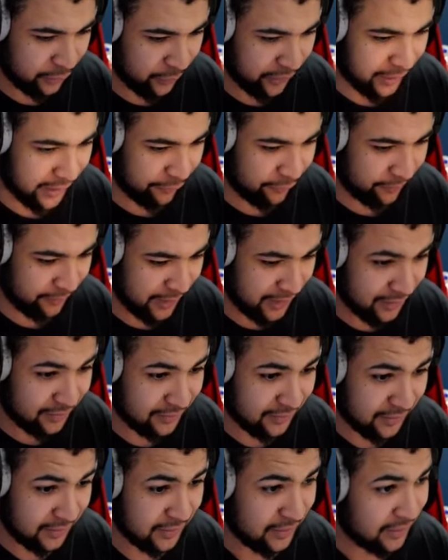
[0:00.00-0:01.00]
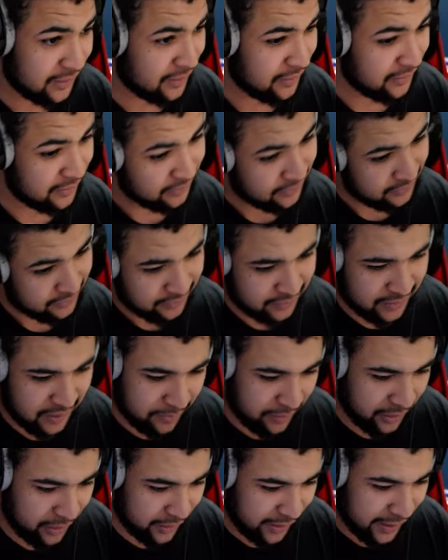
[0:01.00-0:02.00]
you get from this.
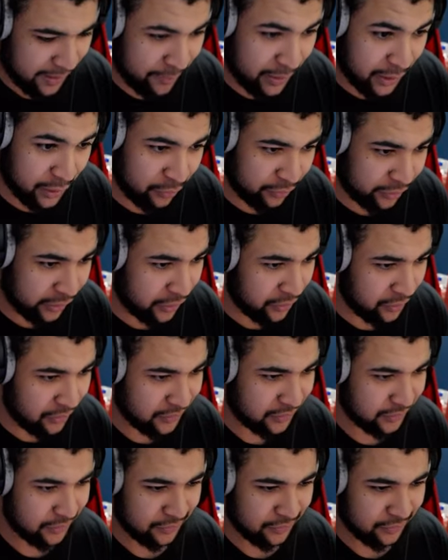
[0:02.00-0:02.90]
Jimmy, Jimmy Uso.